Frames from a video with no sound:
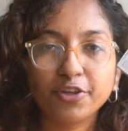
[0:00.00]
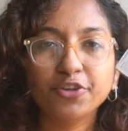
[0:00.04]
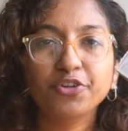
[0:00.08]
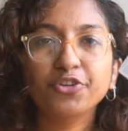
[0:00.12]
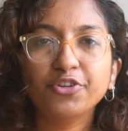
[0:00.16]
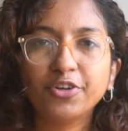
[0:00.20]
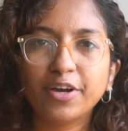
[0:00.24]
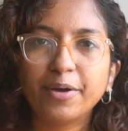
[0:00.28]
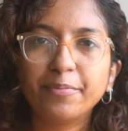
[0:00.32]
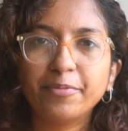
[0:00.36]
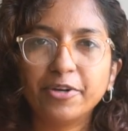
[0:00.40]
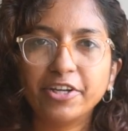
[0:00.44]
You
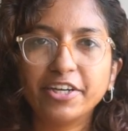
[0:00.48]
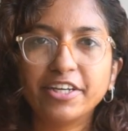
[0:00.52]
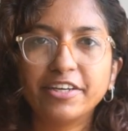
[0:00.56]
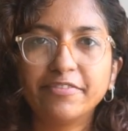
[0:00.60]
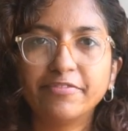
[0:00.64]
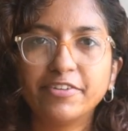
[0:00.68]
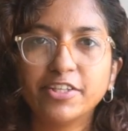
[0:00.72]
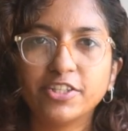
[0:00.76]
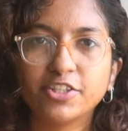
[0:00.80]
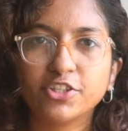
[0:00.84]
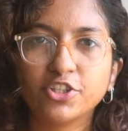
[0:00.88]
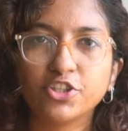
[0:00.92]
know, I'm gonna
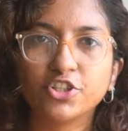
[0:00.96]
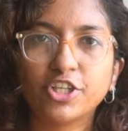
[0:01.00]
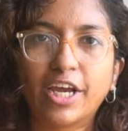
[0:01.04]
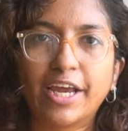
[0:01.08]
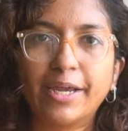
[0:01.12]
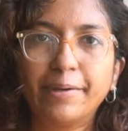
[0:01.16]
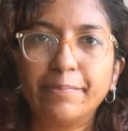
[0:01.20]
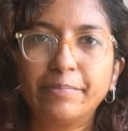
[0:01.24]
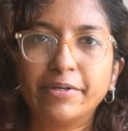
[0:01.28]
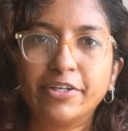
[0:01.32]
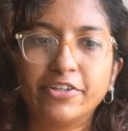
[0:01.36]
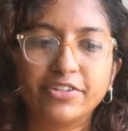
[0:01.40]
give this a
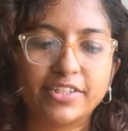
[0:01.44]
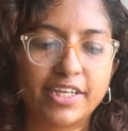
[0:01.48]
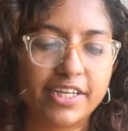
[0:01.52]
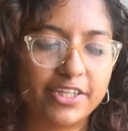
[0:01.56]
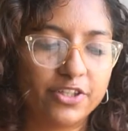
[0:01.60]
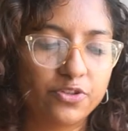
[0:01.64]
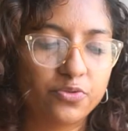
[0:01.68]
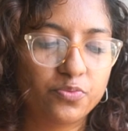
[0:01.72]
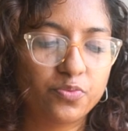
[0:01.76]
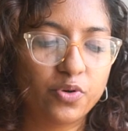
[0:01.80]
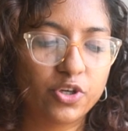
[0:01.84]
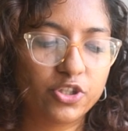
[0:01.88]
try because I
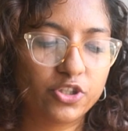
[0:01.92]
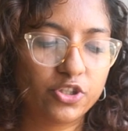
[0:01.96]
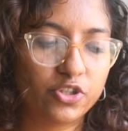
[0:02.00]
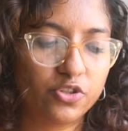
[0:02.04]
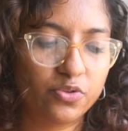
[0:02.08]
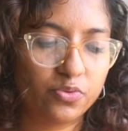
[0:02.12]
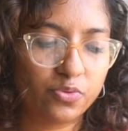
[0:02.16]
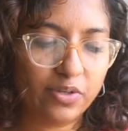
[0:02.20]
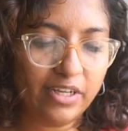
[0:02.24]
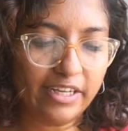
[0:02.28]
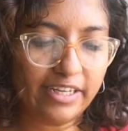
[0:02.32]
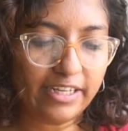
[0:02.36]
do want to
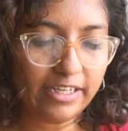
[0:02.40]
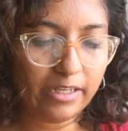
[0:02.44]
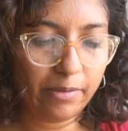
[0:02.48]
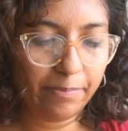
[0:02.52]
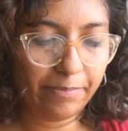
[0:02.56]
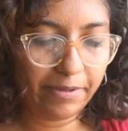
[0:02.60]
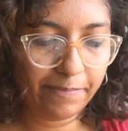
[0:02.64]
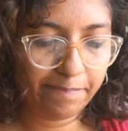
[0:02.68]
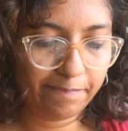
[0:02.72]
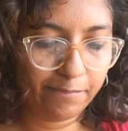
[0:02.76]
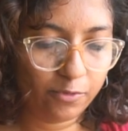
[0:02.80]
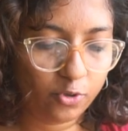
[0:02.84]
do a little
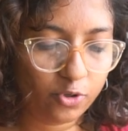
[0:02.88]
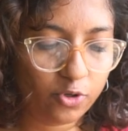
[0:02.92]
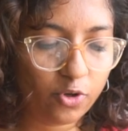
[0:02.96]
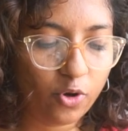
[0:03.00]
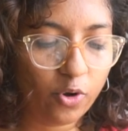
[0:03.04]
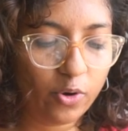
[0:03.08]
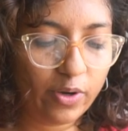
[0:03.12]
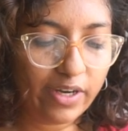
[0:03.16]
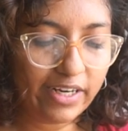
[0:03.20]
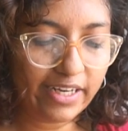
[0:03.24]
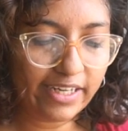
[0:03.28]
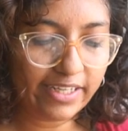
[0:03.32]
bit more
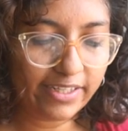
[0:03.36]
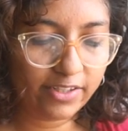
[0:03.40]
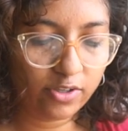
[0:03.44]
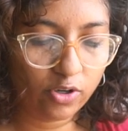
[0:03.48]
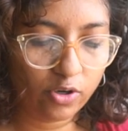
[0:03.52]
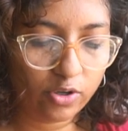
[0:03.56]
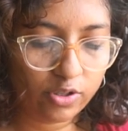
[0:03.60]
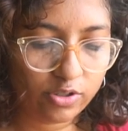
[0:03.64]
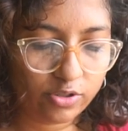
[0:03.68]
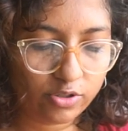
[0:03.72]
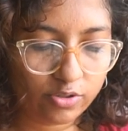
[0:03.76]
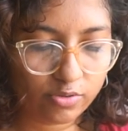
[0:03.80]
oiling
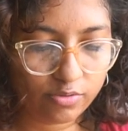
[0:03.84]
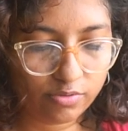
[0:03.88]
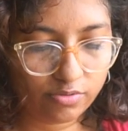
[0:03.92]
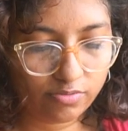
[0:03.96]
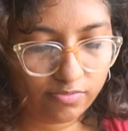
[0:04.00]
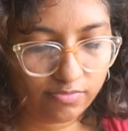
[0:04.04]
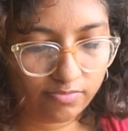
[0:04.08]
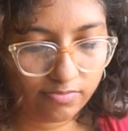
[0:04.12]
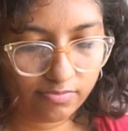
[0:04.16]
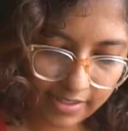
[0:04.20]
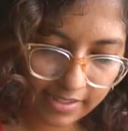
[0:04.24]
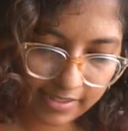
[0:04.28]
also.
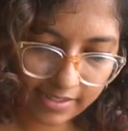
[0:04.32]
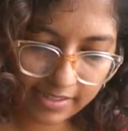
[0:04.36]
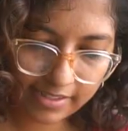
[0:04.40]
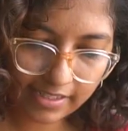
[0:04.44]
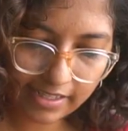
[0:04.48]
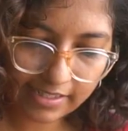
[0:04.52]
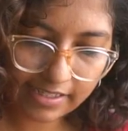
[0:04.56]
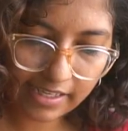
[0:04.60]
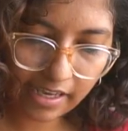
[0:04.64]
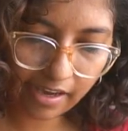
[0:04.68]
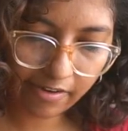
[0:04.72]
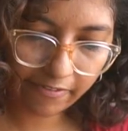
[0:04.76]
This
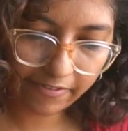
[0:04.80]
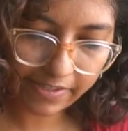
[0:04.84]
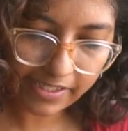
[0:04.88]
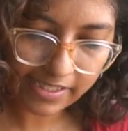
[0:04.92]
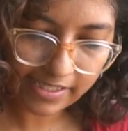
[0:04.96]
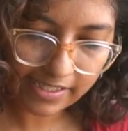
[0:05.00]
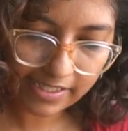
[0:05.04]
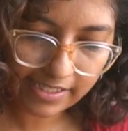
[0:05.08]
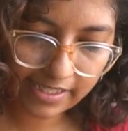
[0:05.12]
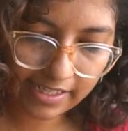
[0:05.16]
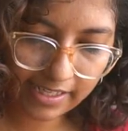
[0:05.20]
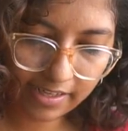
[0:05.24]
does have a
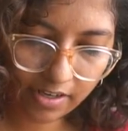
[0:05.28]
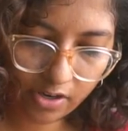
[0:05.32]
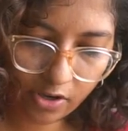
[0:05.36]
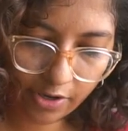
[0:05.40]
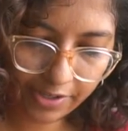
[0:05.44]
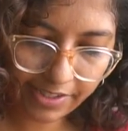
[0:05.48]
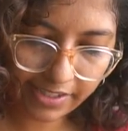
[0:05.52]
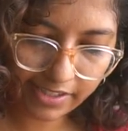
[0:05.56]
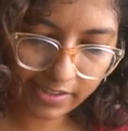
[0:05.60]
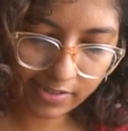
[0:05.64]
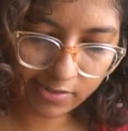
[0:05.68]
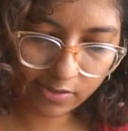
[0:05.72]
seal
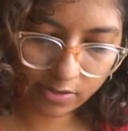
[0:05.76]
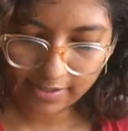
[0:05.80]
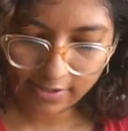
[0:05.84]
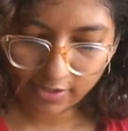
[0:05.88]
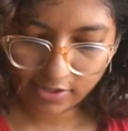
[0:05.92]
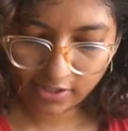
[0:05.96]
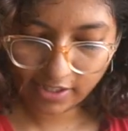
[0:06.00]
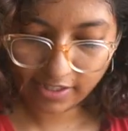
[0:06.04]
on it.